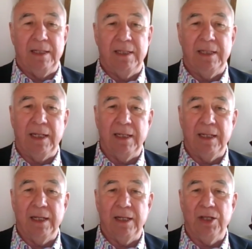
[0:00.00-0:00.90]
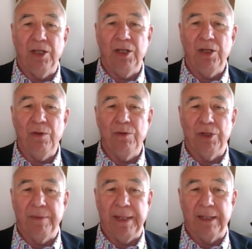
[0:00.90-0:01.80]
done a huge
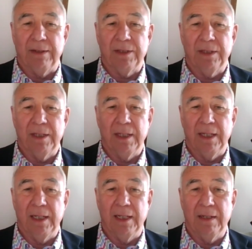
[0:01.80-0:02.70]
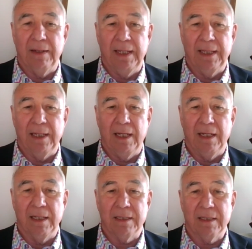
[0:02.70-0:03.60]
amount in the
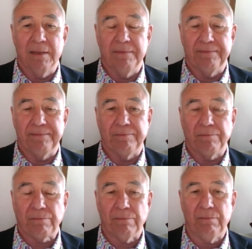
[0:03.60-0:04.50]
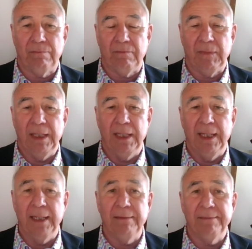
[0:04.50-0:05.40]
last
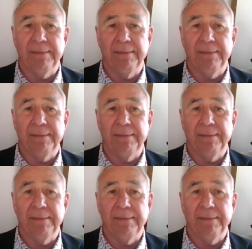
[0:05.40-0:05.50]
year